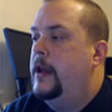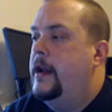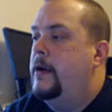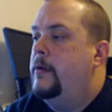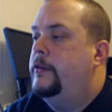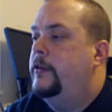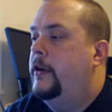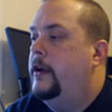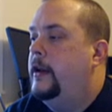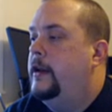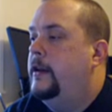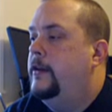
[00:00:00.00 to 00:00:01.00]
Okay, now we
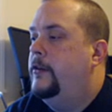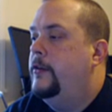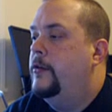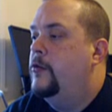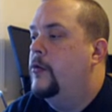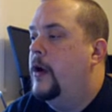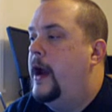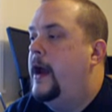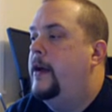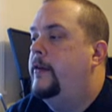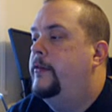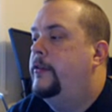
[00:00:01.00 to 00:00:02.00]
start getting into the
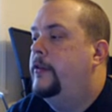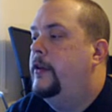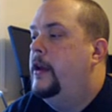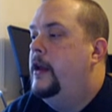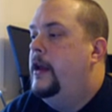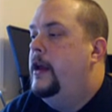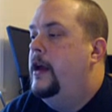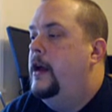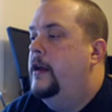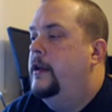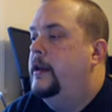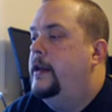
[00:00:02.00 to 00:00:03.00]
graphs.
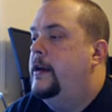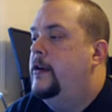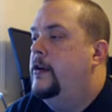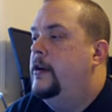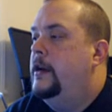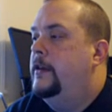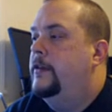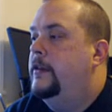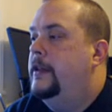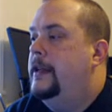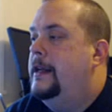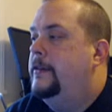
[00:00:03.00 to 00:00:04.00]
Here is
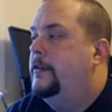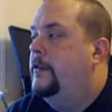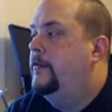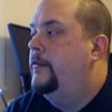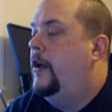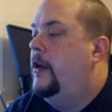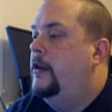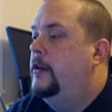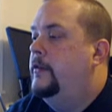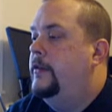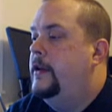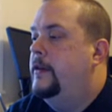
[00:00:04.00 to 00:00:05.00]
a list of
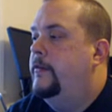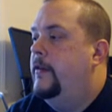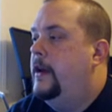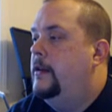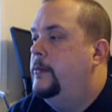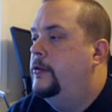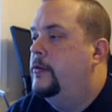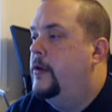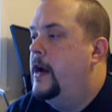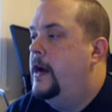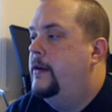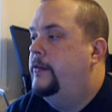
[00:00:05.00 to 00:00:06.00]
all of the available
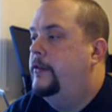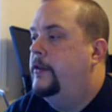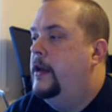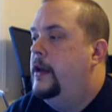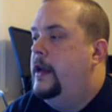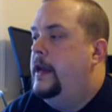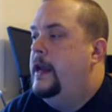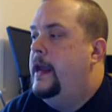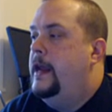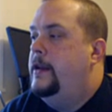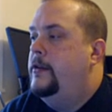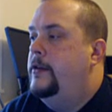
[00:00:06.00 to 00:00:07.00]
graphs,
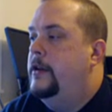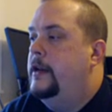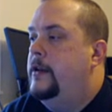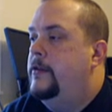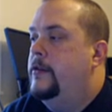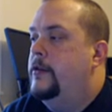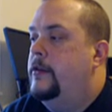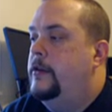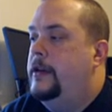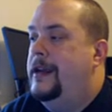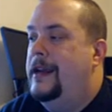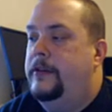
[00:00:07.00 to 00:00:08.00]
and you can
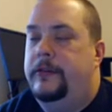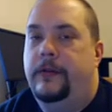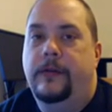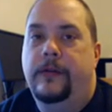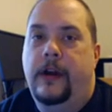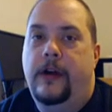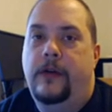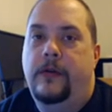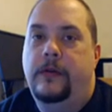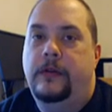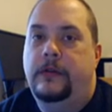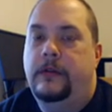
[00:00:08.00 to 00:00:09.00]
either yes or
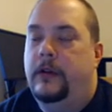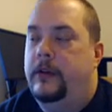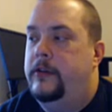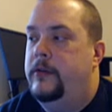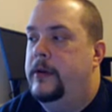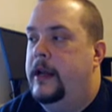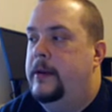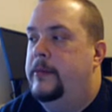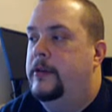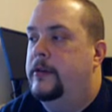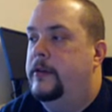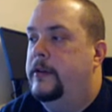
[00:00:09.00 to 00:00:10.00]
no to
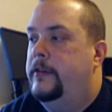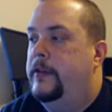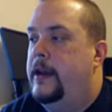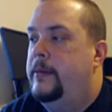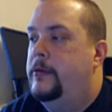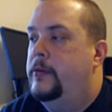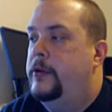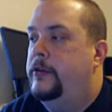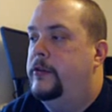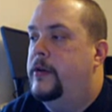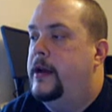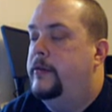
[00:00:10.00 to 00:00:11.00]
enable or disable
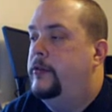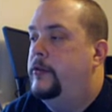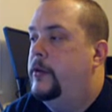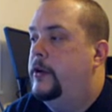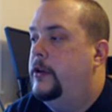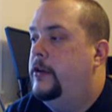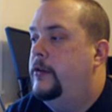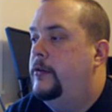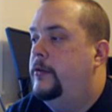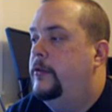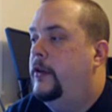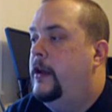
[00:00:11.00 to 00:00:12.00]
which graphs you want to
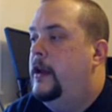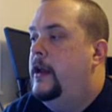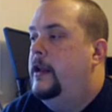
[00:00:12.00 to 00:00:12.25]
use.